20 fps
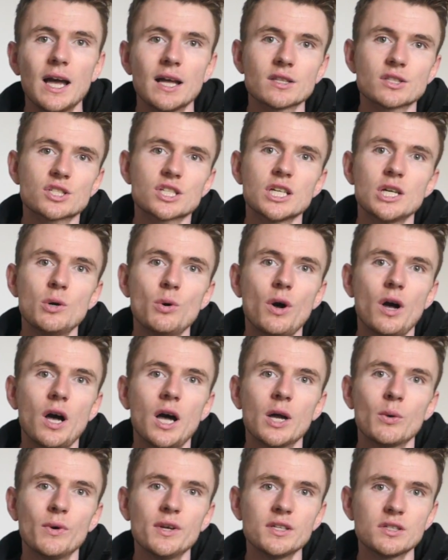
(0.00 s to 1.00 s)
until
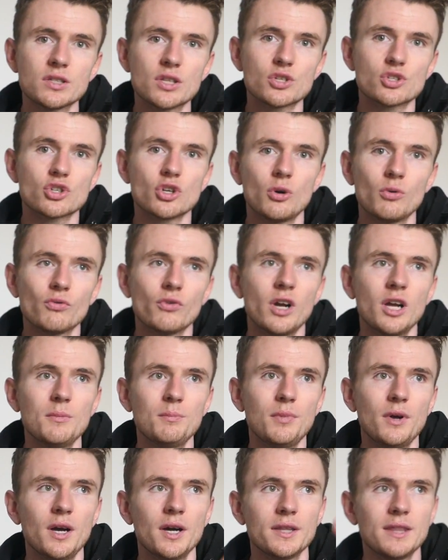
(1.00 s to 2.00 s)
I went to the shop
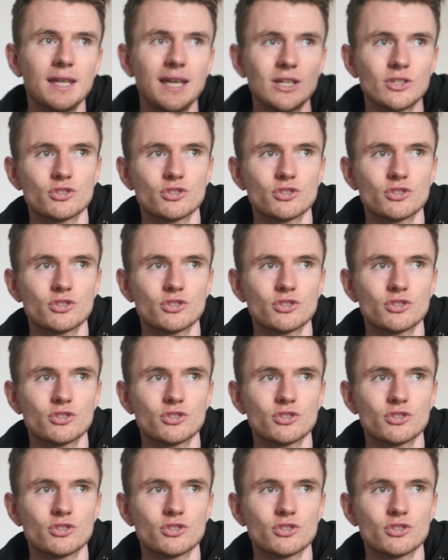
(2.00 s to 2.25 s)
right by the